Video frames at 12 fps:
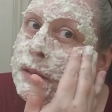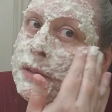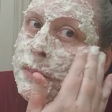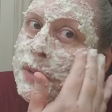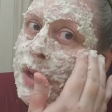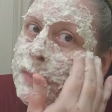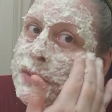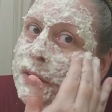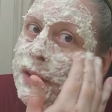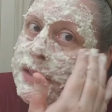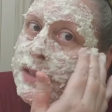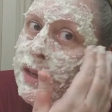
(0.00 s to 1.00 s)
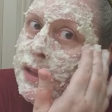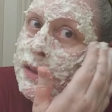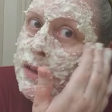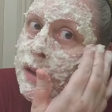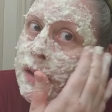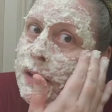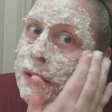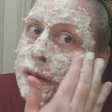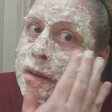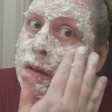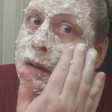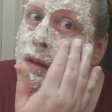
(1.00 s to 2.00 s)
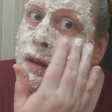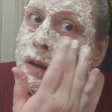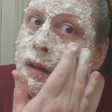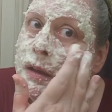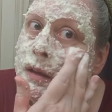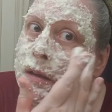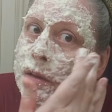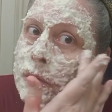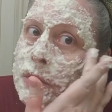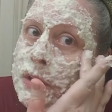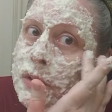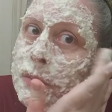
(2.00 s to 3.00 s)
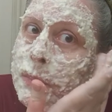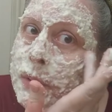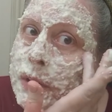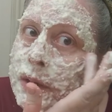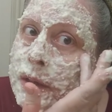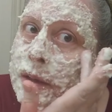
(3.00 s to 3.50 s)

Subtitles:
Sometimes I like to end the day with a good book.